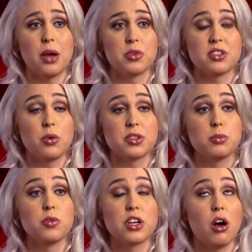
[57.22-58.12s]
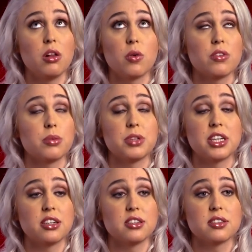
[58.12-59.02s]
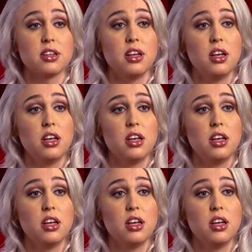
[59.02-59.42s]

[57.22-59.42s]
I was always moving all over the place.